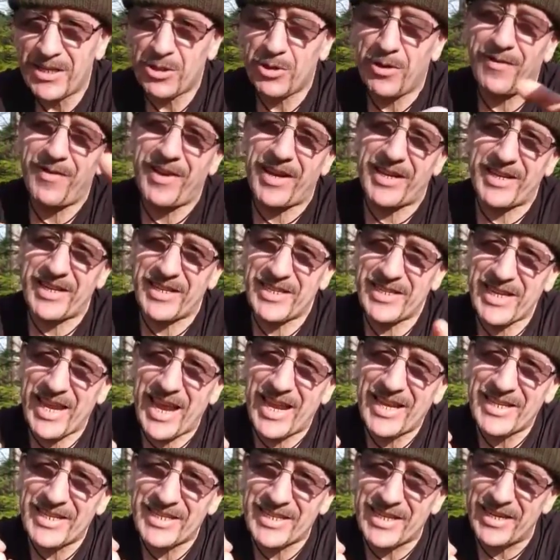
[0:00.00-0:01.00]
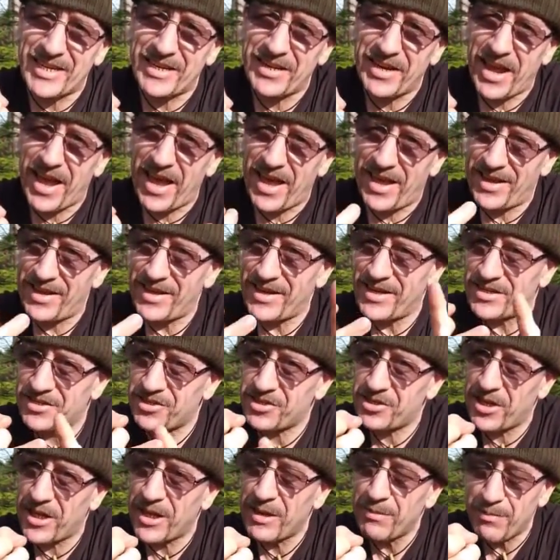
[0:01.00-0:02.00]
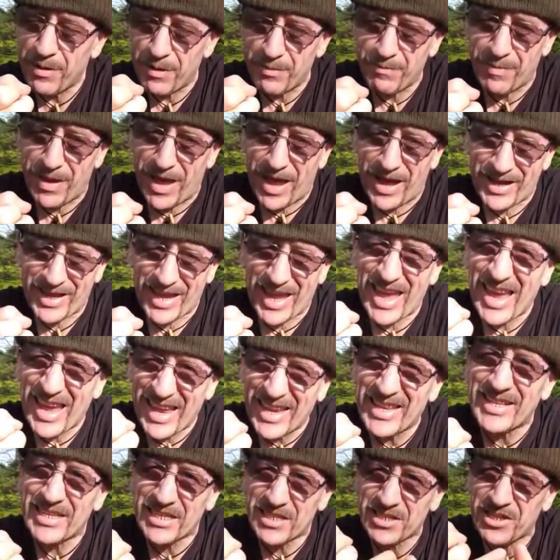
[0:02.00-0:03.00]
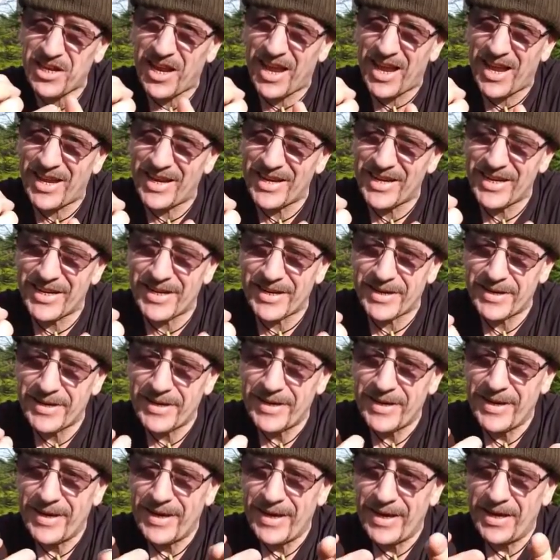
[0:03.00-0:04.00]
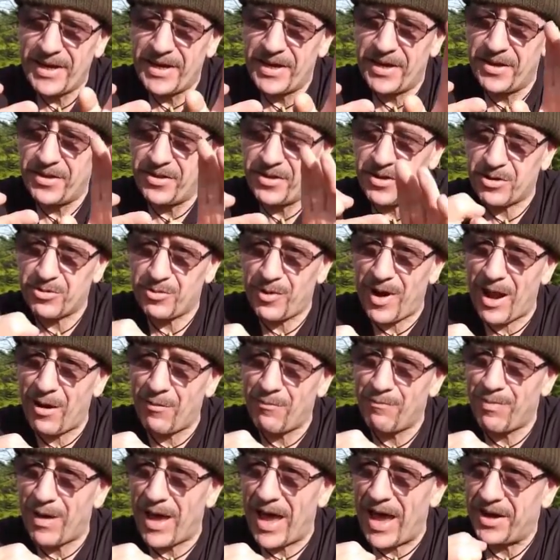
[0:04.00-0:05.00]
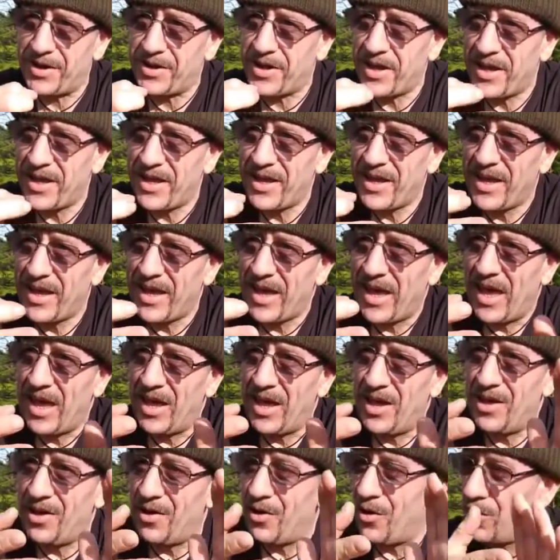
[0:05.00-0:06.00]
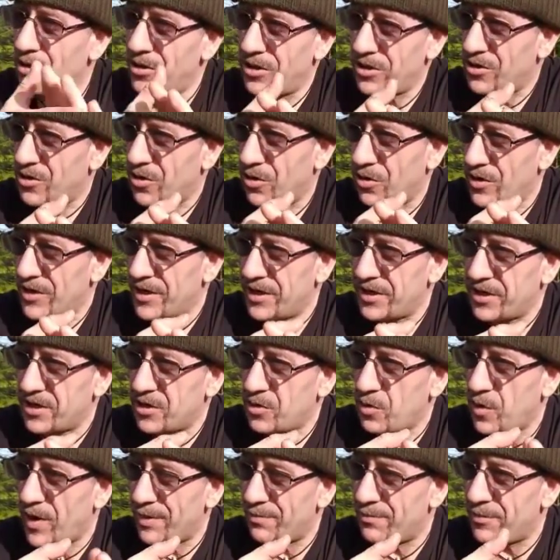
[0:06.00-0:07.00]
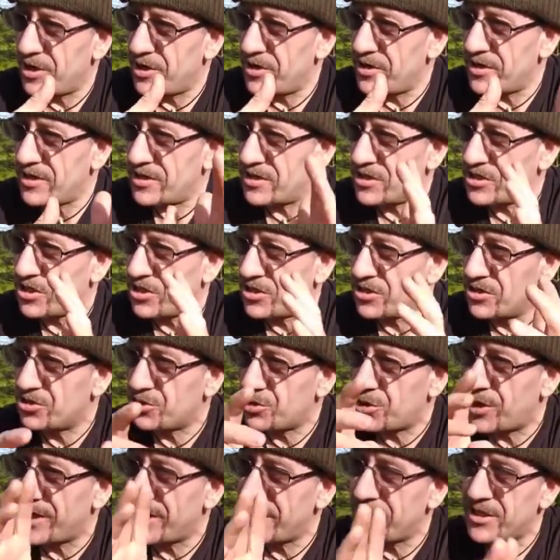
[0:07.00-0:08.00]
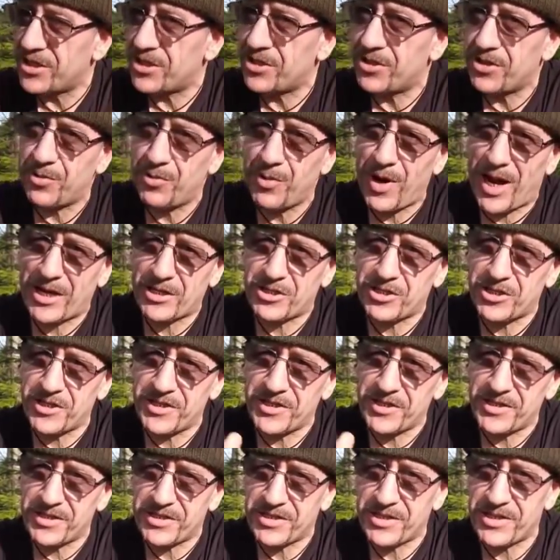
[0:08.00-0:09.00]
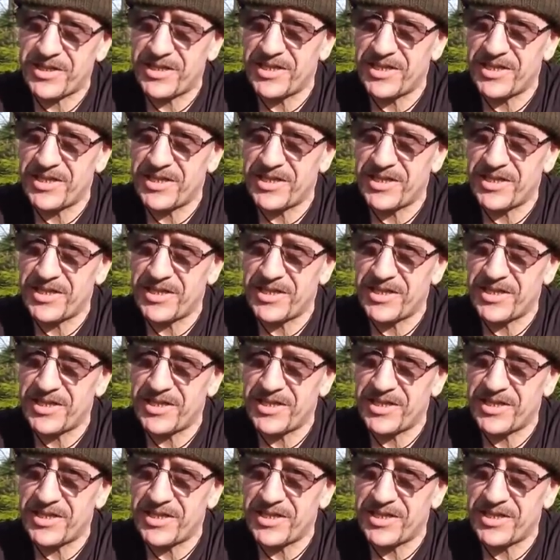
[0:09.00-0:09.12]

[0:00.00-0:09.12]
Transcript: So I've had a tent in there, a sleeping bag inside, the ground pad, all the cooking equipment, the sundries, the rations.